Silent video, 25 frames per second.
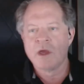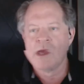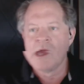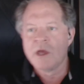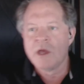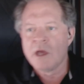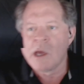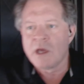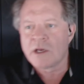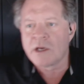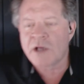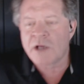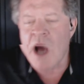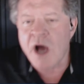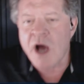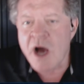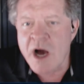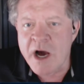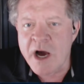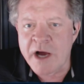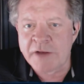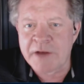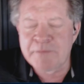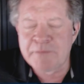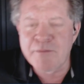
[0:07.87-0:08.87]

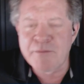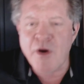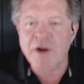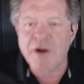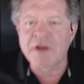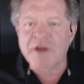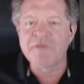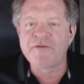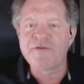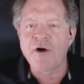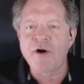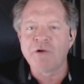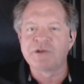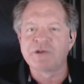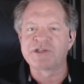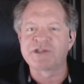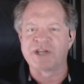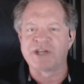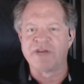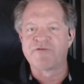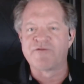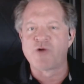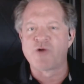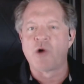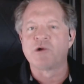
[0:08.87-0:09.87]
Good morning, folks.
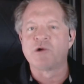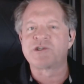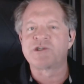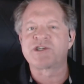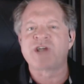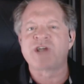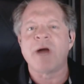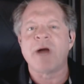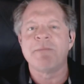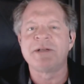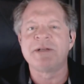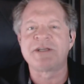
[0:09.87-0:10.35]
Steve Rhodes coming